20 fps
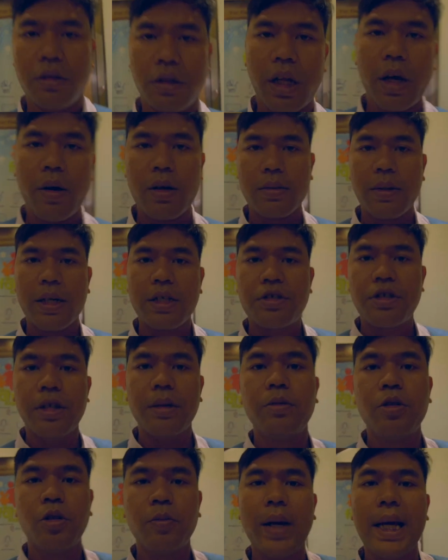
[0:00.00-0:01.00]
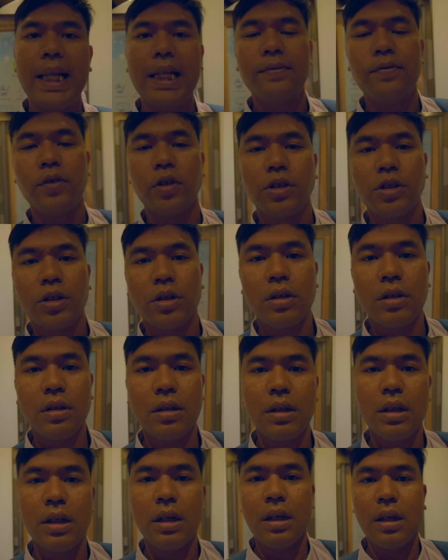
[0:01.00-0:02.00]
So that was my trip to Belly Photo.
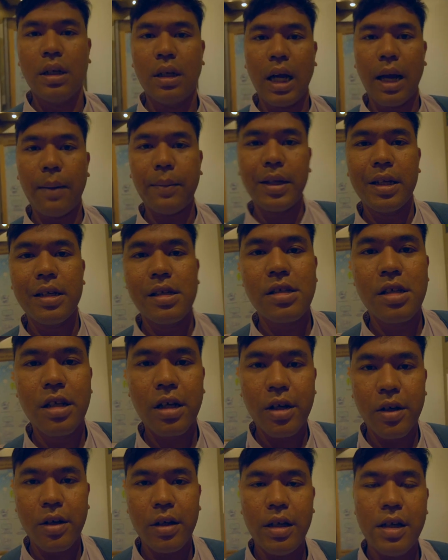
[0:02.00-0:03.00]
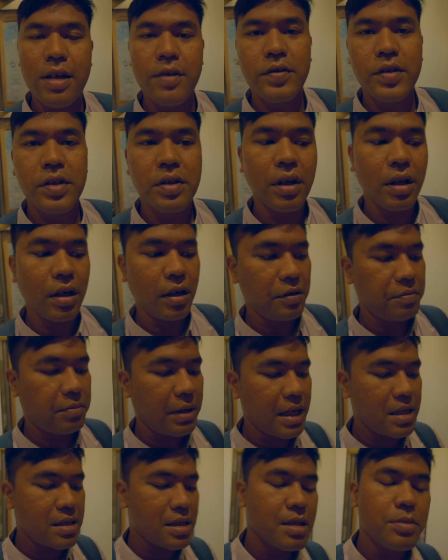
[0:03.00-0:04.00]
I'm in the secret lift of
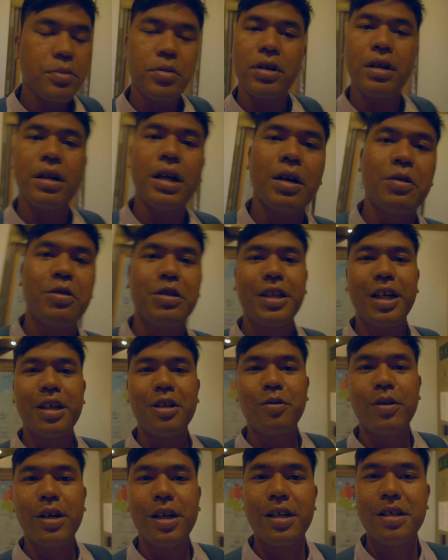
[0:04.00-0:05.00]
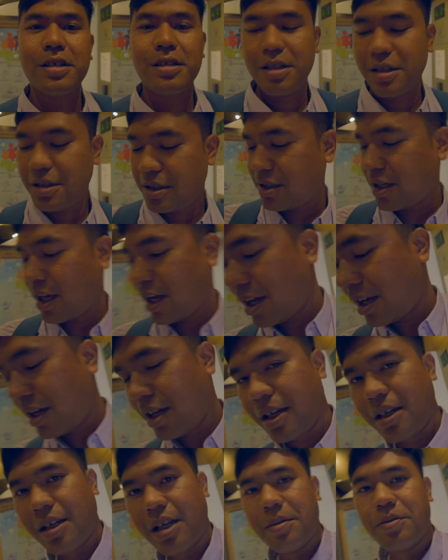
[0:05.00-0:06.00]
Plaza Singapura. I won't tell you where this is.
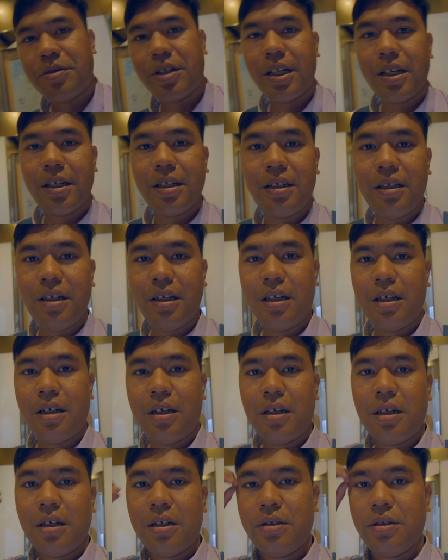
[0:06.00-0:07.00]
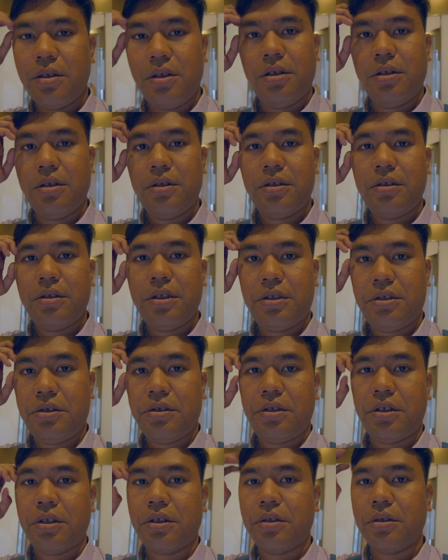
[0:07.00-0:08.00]
And I'm trying to go to the
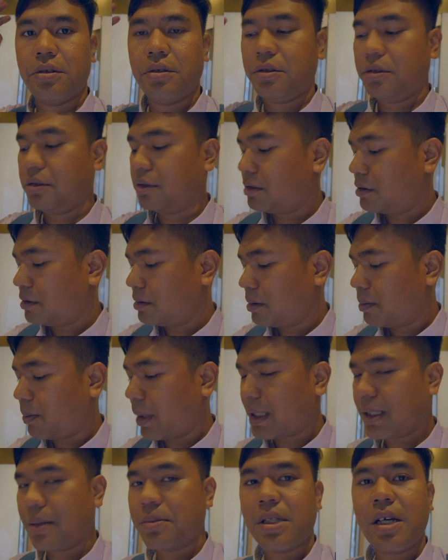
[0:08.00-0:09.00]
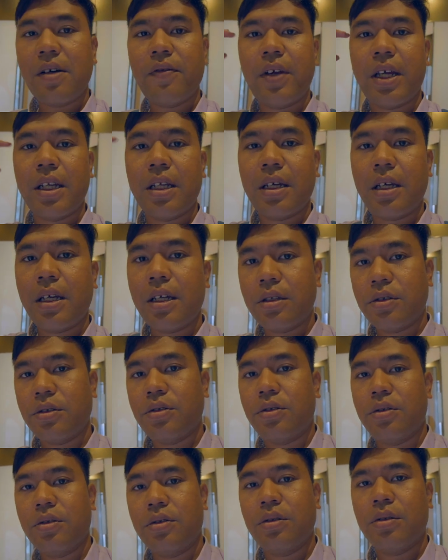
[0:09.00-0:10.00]
studio to pack some stuff and then head
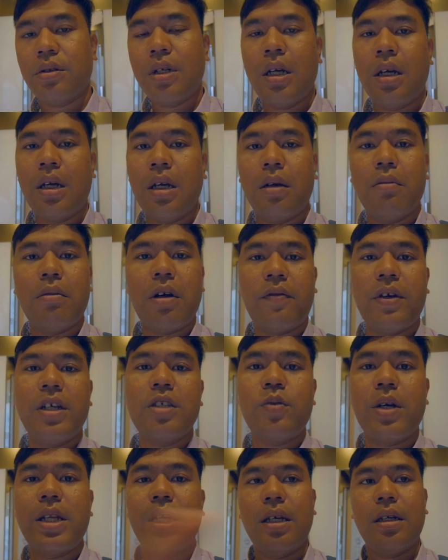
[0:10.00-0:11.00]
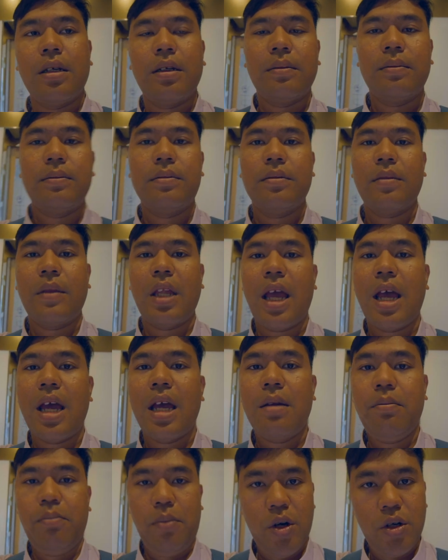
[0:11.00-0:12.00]
to my friend's wedding
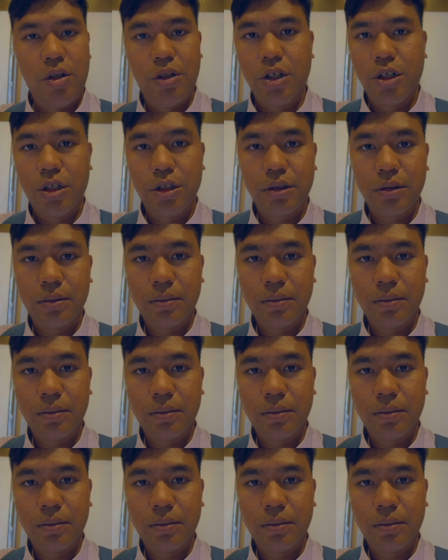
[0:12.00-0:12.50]
at Punggol.